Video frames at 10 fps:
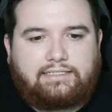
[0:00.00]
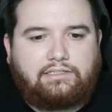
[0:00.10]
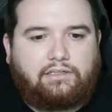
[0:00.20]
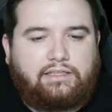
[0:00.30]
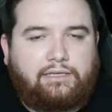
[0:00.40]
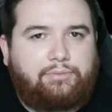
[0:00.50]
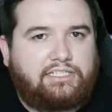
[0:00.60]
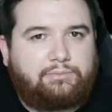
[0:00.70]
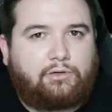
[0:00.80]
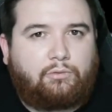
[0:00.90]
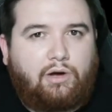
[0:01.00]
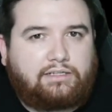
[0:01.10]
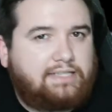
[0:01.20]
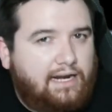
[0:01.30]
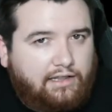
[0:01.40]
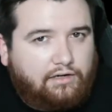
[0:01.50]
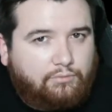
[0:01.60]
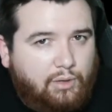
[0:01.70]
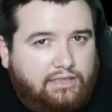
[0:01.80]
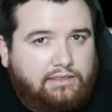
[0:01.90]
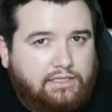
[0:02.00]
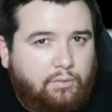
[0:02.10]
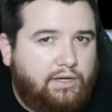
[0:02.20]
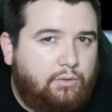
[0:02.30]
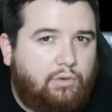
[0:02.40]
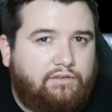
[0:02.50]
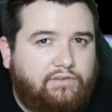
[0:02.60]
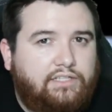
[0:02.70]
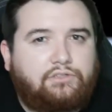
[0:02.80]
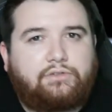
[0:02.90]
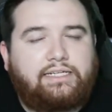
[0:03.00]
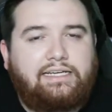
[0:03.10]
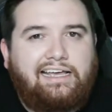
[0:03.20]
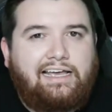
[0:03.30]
still think Pittsburgh walks out of there with the Week 1 victory.